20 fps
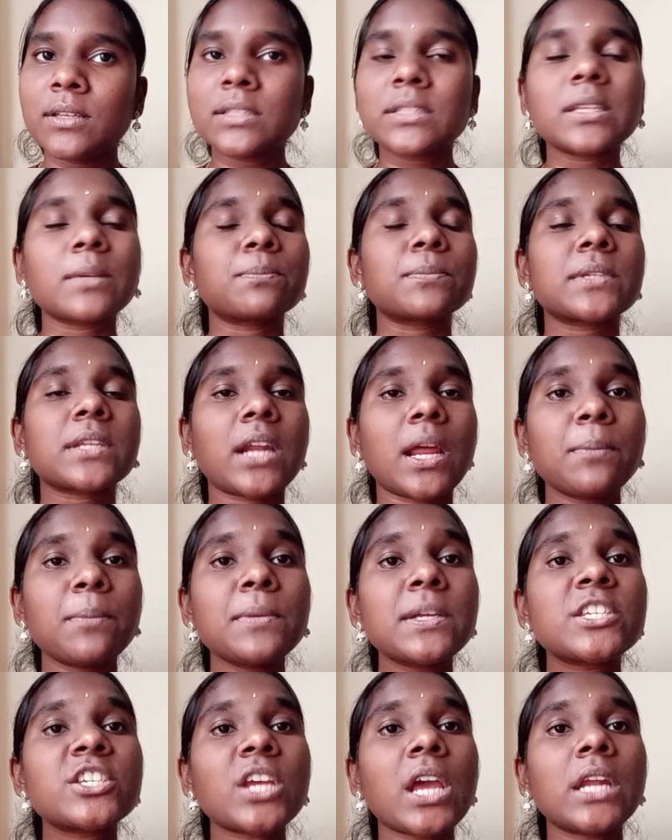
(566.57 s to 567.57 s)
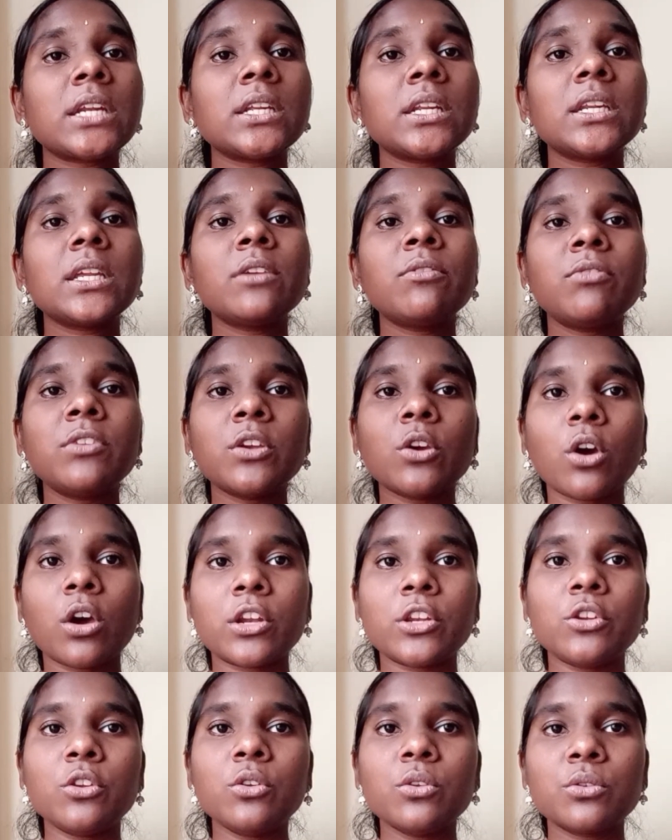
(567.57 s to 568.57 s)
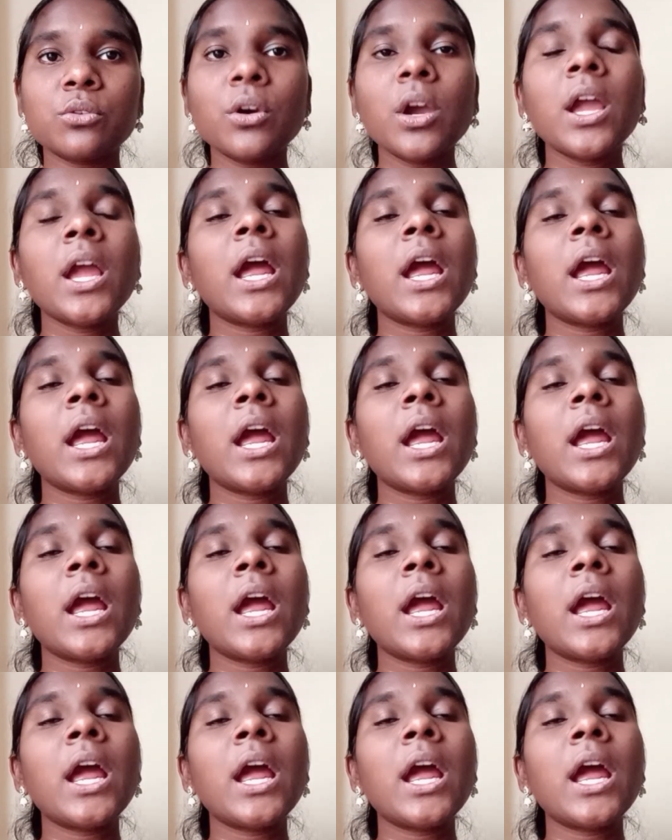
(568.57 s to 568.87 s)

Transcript: subscribe my channel if you are new,